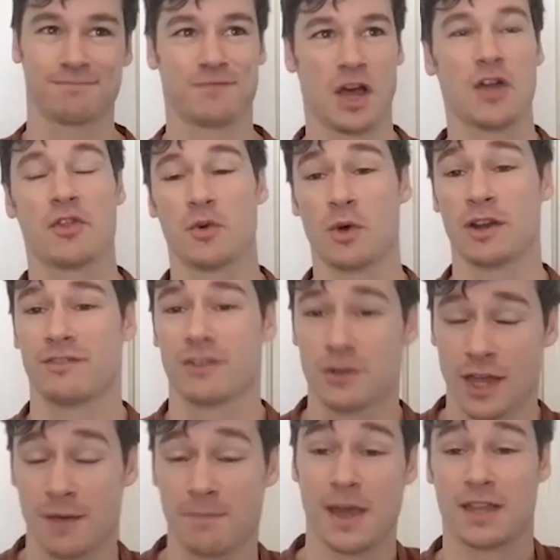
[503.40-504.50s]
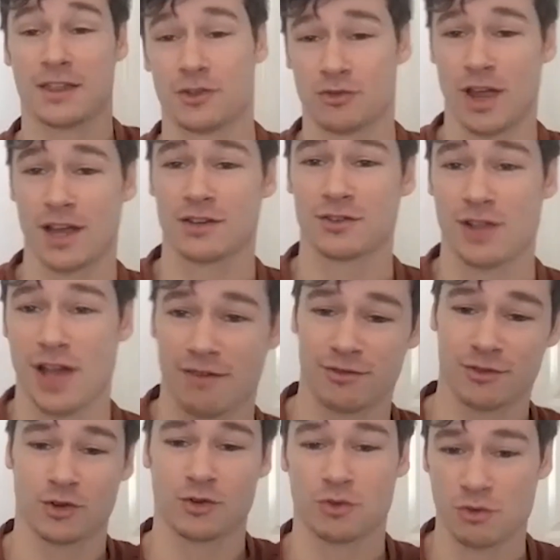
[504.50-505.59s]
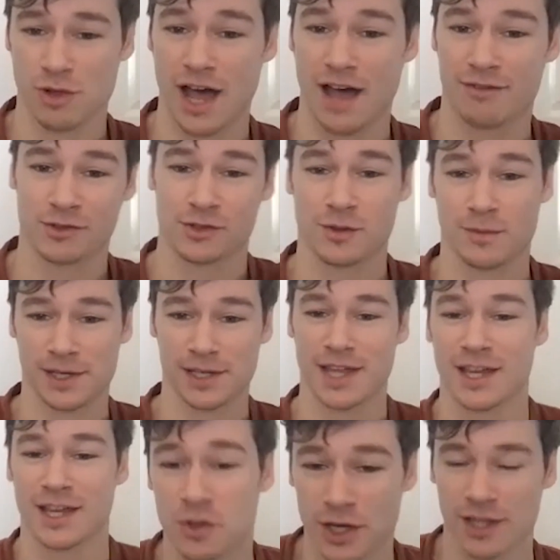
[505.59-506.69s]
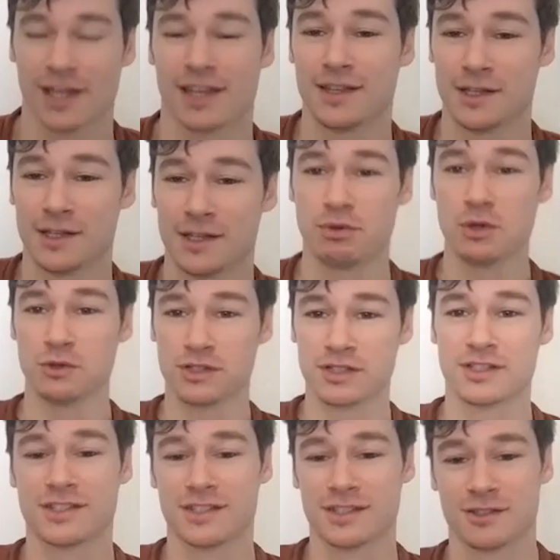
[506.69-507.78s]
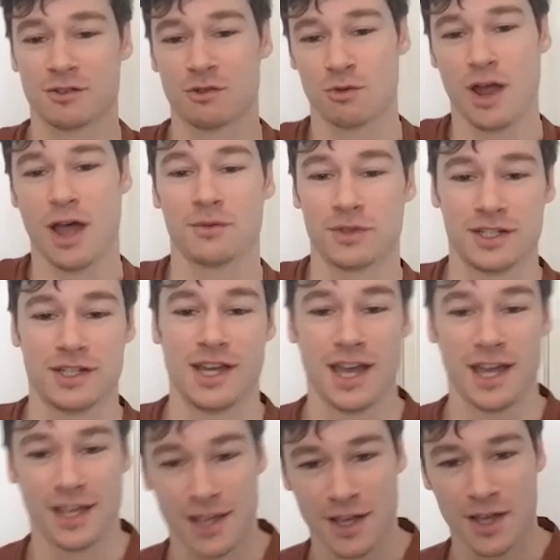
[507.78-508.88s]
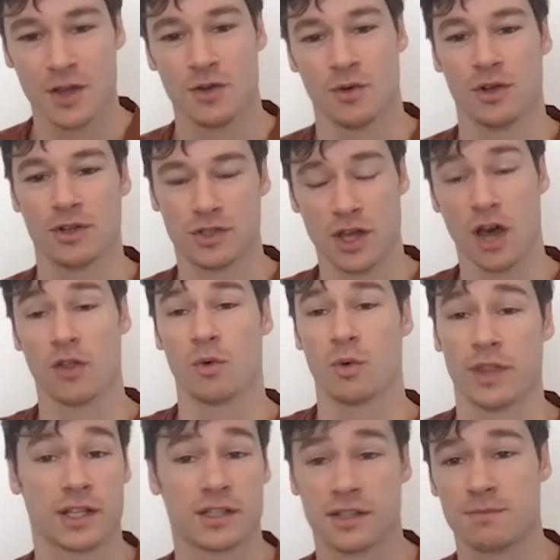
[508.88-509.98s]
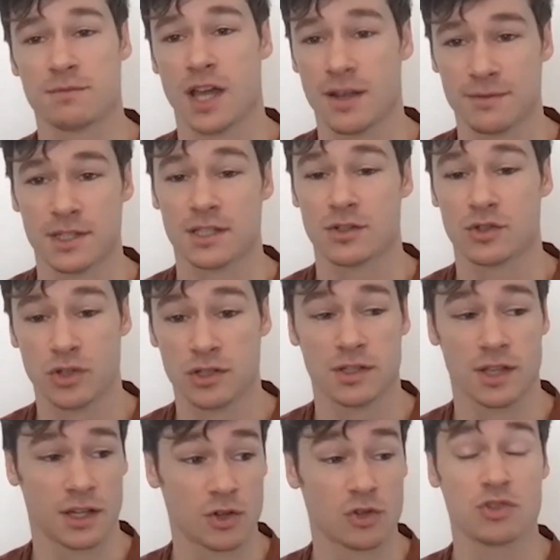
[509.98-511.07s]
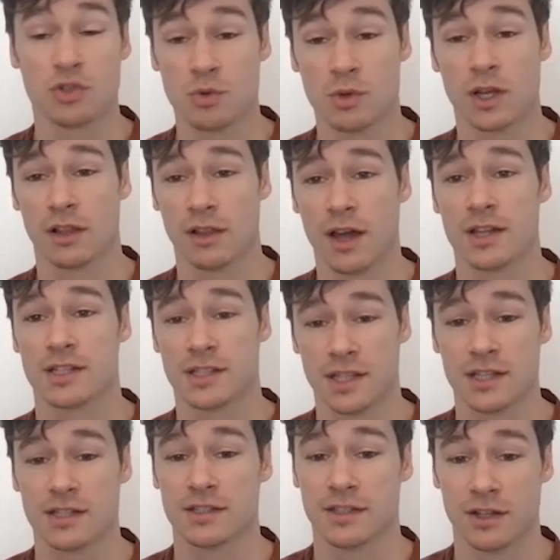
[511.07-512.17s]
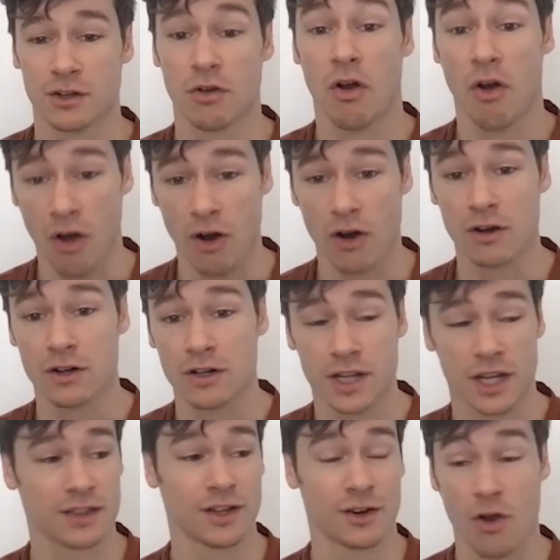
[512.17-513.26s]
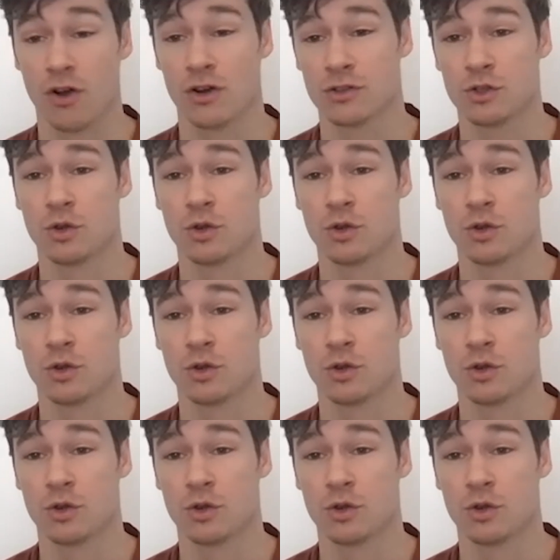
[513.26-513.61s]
the other one, if you can, like, make the director laugh or the crew laugh or something like that, you get, like, these boosts throughout the day. Whereas the other one, like, sometimes it's just like you're doing a lot of scenes that are hard, and they're hard